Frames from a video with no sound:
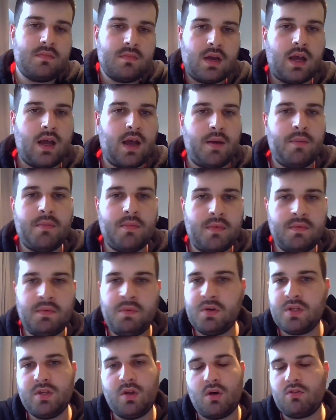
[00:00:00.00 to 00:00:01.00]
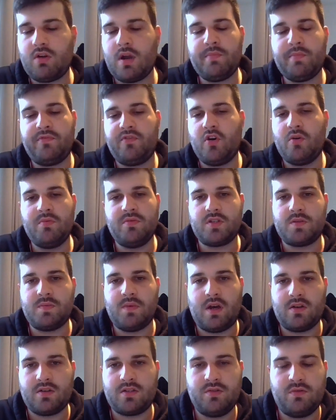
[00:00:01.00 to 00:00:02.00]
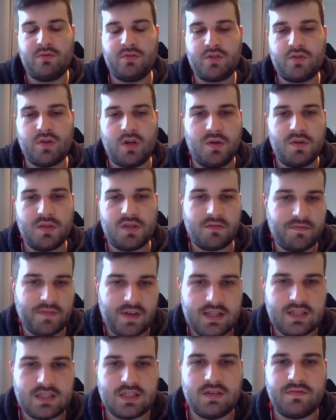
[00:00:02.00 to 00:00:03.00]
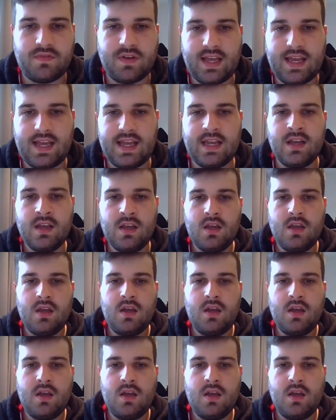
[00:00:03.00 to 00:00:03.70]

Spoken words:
a great performance from Arsenal, struggled defensively.